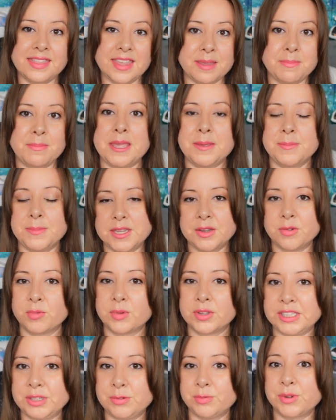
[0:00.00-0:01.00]
They may be
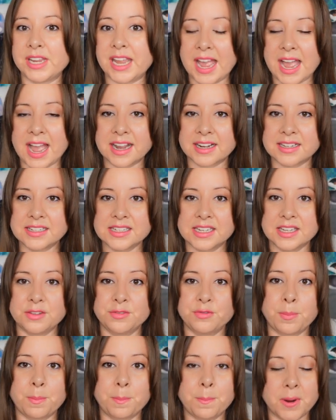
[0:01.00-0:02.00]
really
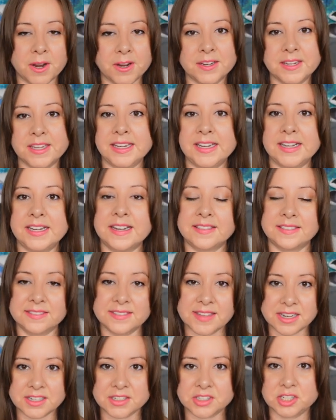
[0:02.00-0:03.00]
reactive, barking,
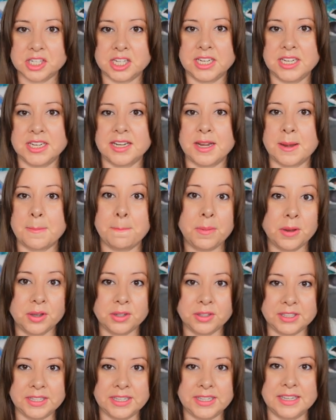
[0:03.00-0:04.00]
lunging,
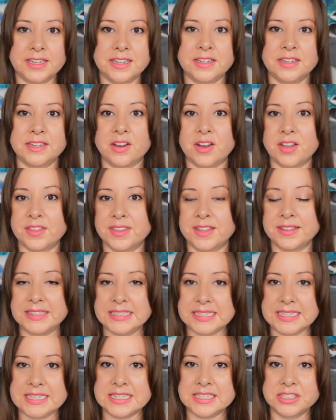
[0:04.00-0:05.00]
pulling on the
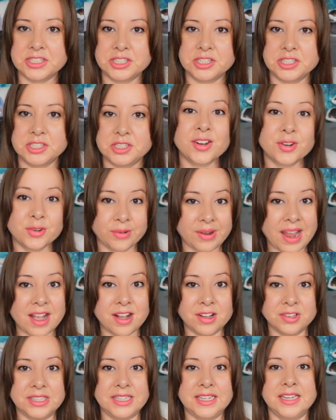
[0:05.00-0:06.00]
leash,
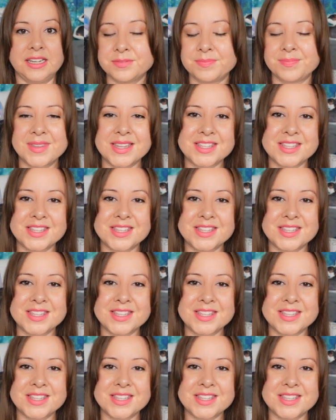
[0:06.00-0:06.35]
growling.